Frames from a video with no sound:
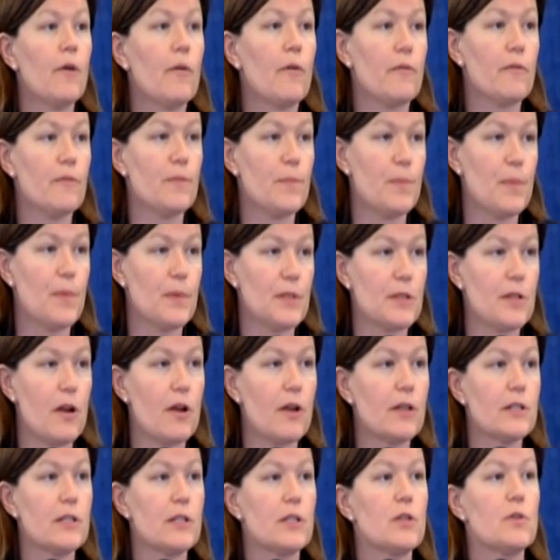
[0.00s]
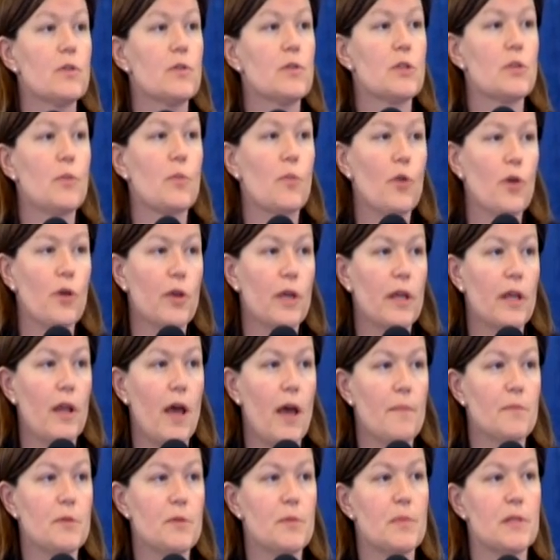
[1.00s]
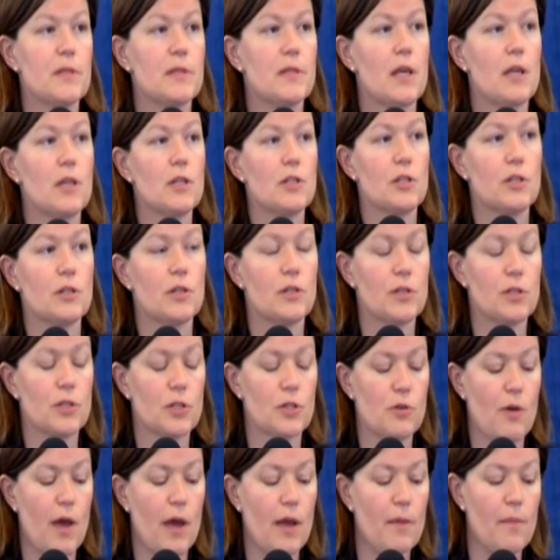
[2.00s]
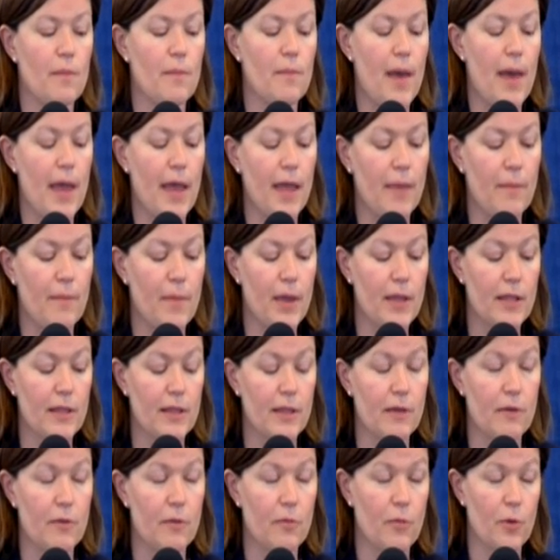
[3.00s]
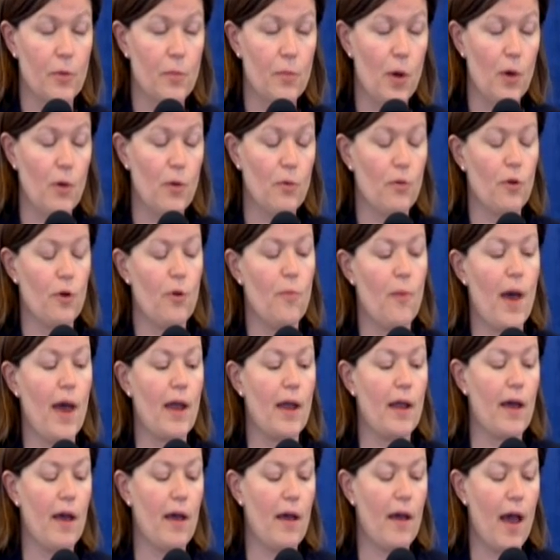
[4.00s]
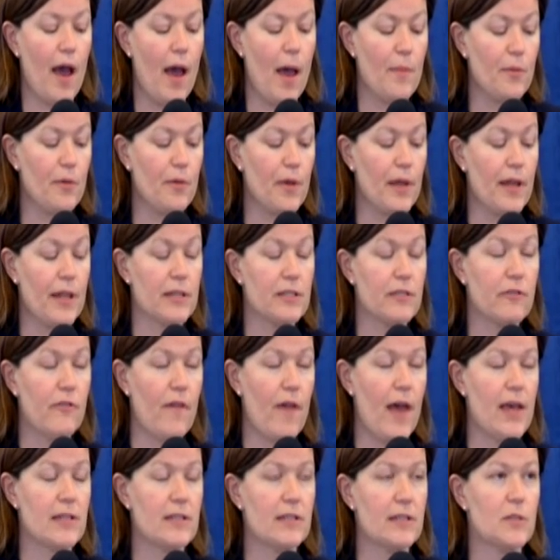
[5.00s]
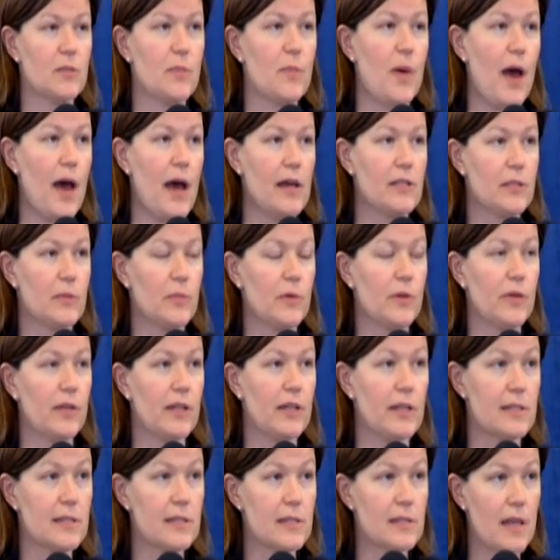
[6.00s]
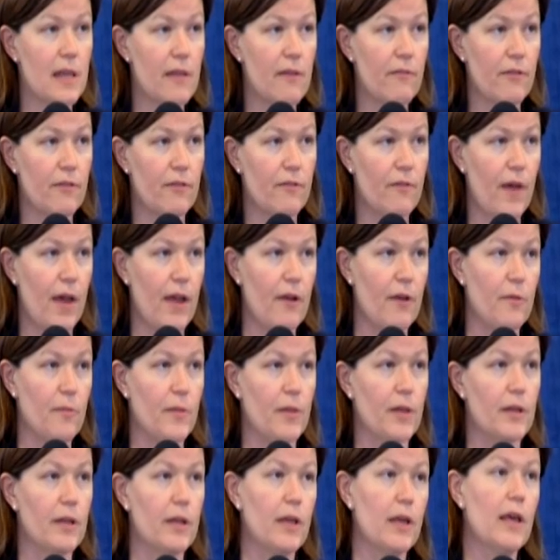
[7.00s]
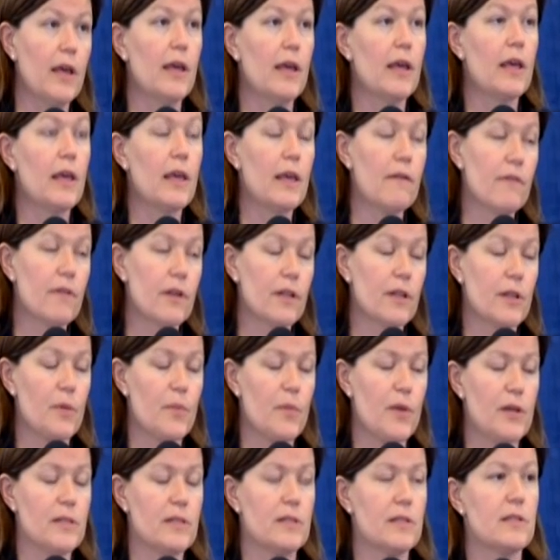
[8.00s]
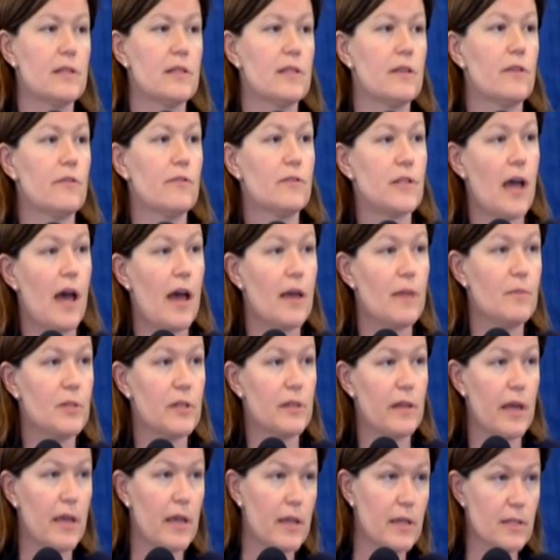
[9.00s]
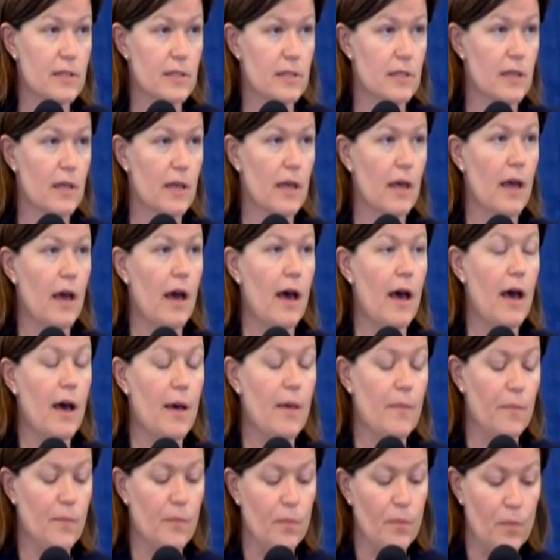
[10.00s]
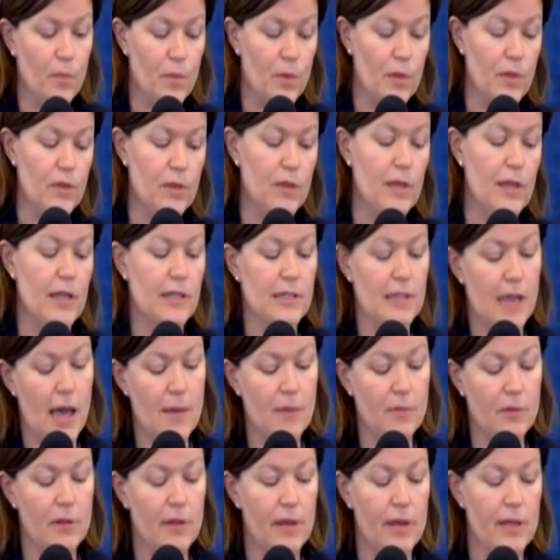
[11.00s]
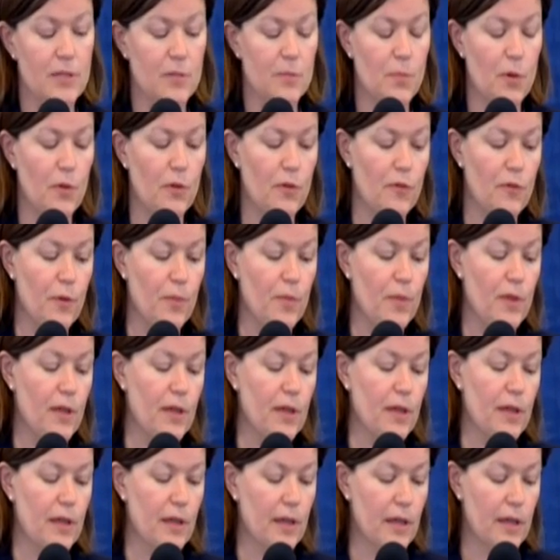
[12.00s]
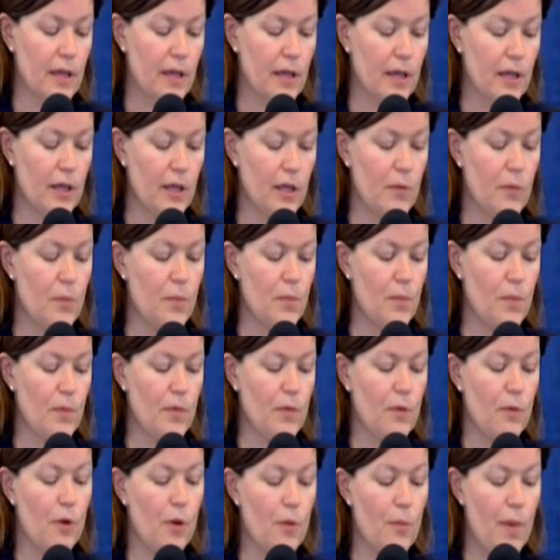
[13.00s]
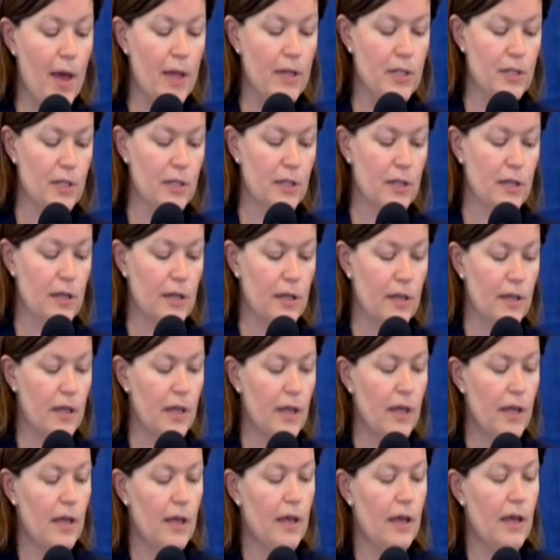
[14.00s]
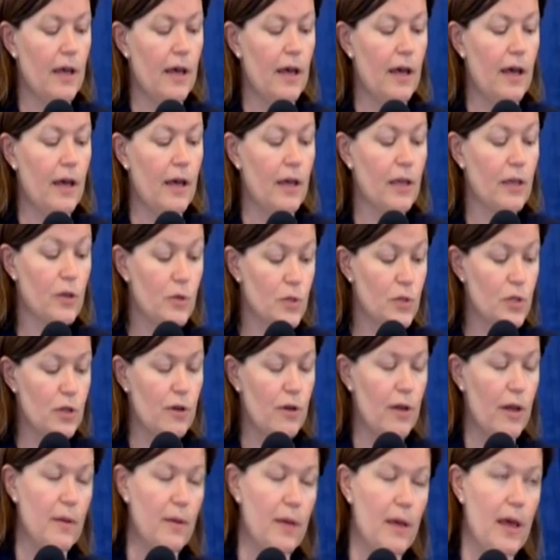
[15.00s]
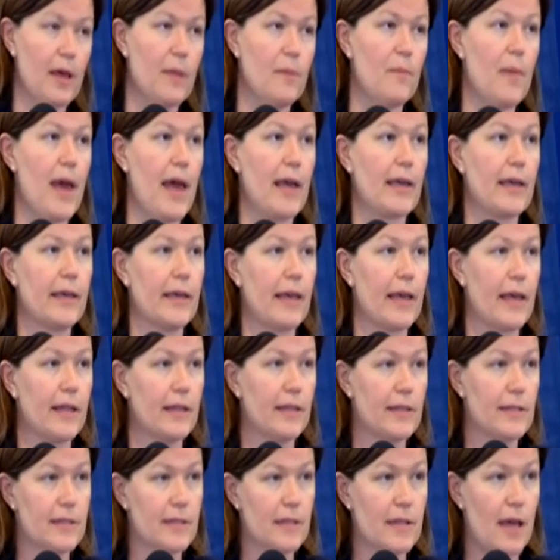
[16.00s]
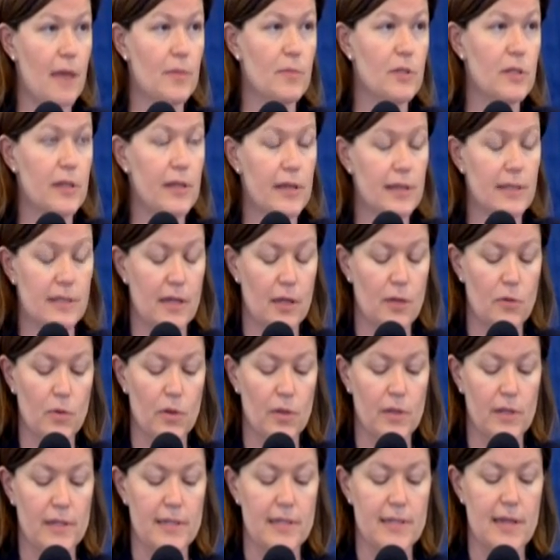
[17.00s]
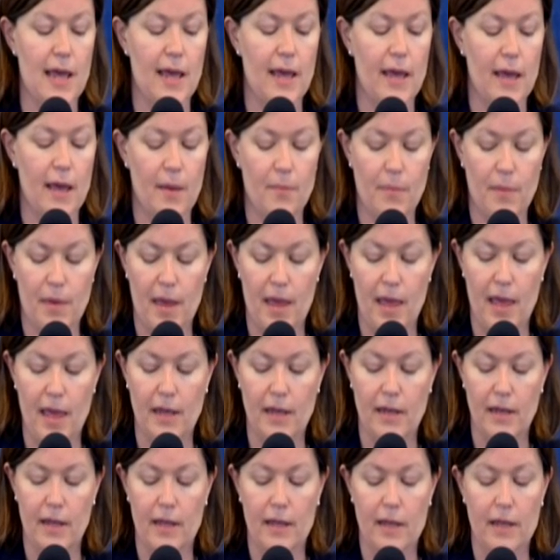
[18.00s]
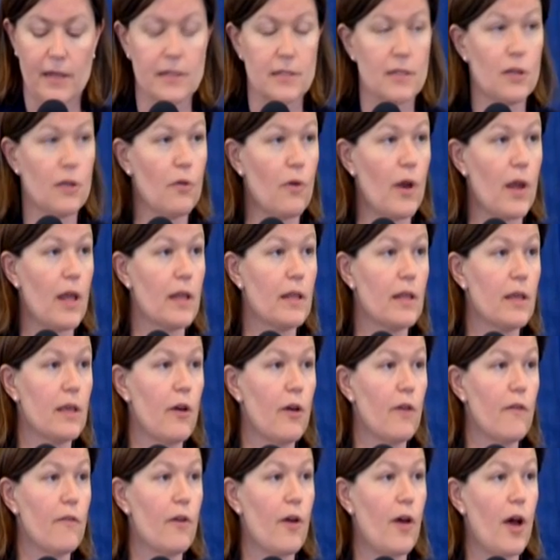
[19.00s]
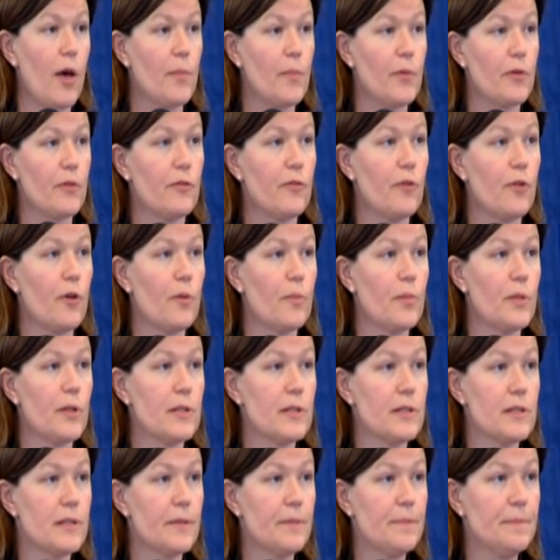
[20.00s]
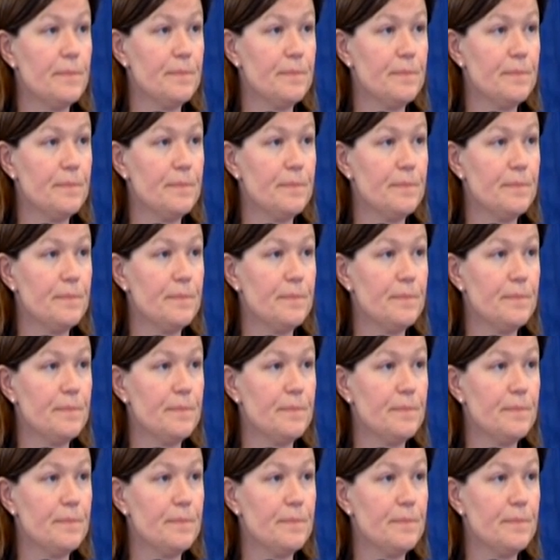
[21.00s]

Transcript: We've started to do some work in optimization to try to make the remote robot operate as fast as possible in a safe environment, even in the presence of time delays. The time delays both from the robot to the user and back again. These time delays can really stack up and degrade the overall performance.